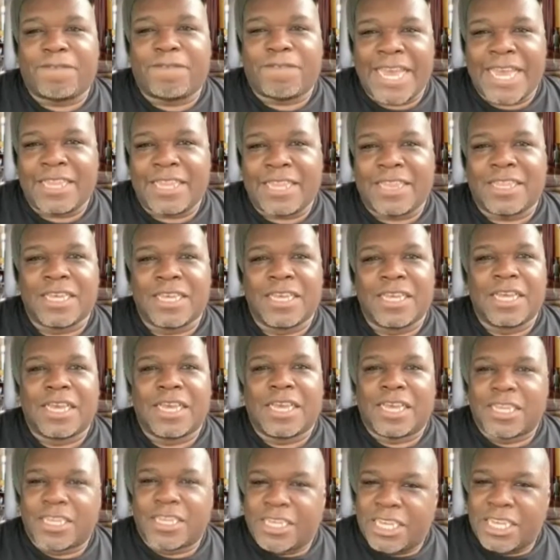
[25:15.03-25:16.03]
faith
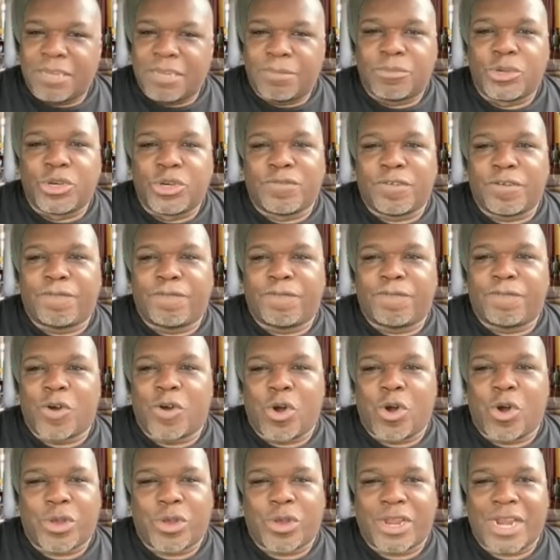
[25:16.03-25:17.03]
and keep moving
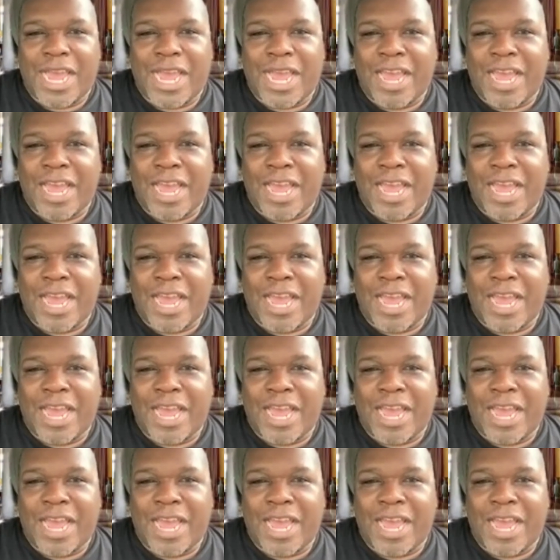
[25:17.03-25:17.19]
forward.